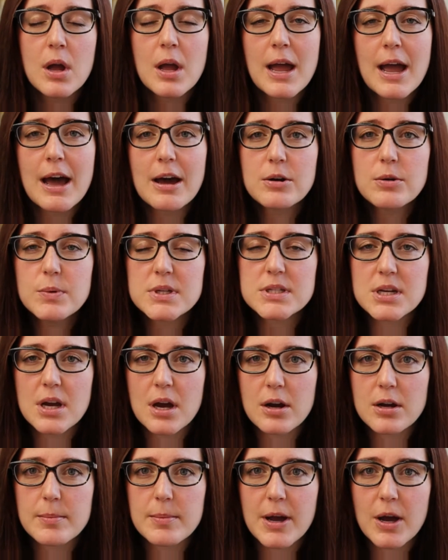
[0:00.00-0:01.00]
how do we
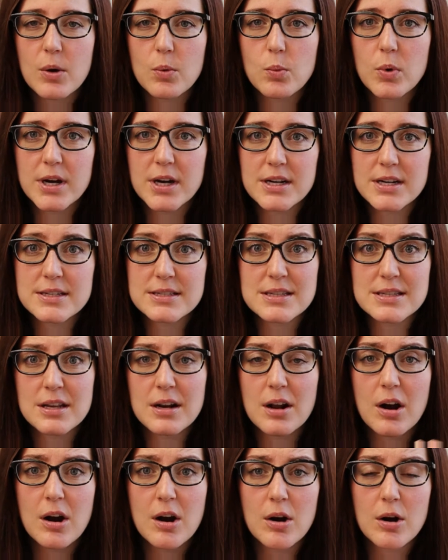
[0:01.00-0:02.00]
talk about what it is
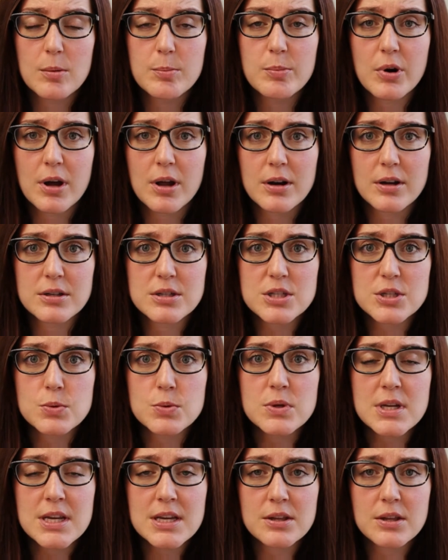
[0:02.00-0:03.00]
that our product
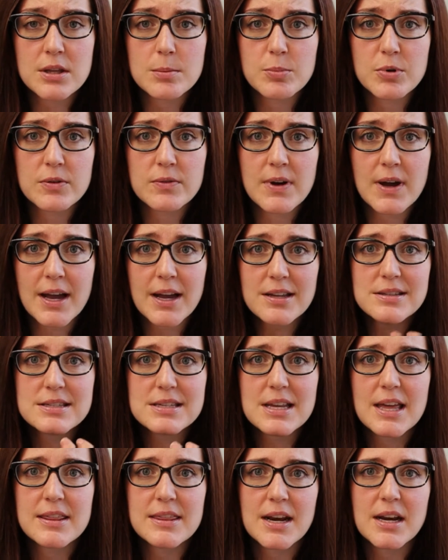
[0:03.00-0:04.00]
uniquely provides
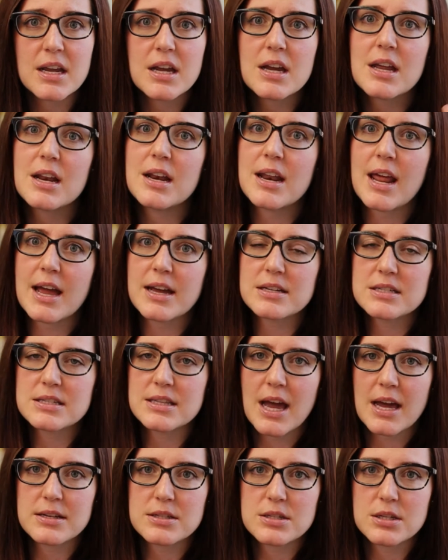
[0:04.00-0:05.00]
and then connect
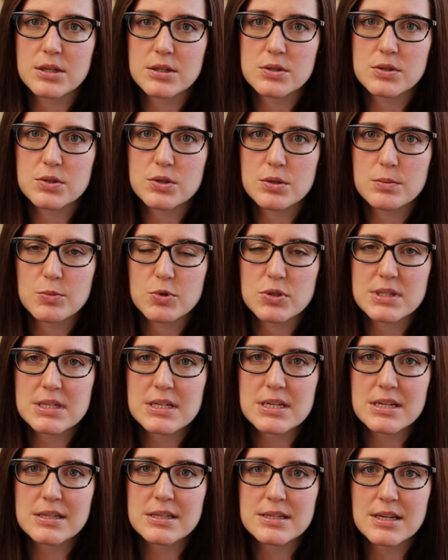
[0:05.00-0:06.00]
that to consumers'
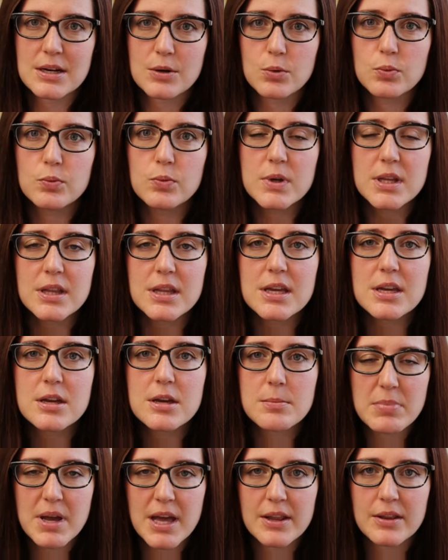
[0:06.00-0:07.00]
needs in a really
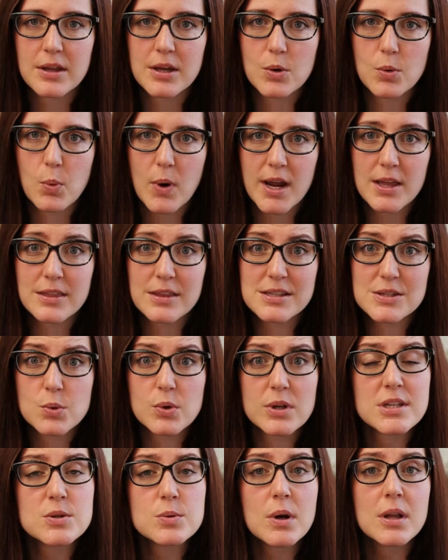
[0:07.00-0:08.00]
compelling way that's
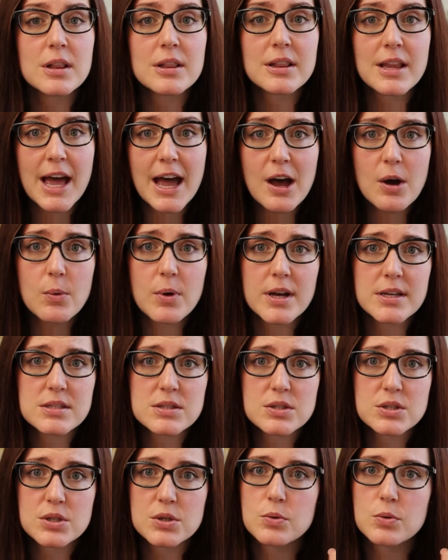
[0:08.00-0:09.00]
going to allow us
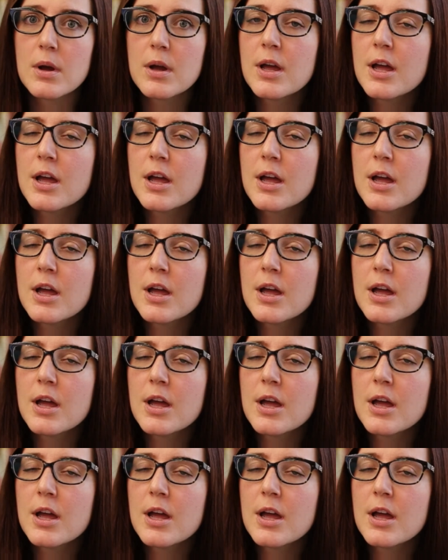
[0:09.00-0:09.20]
to